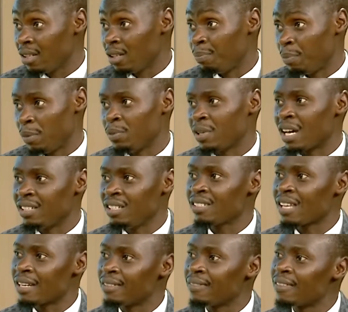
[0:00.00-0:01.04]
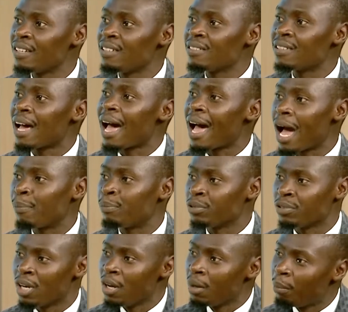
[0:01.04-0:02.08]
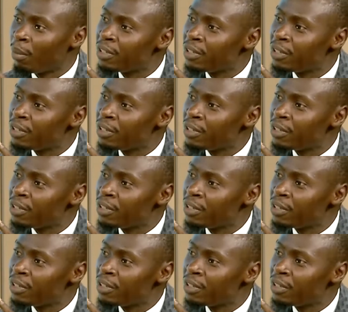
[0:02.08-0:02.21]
the people that these are the things that happen.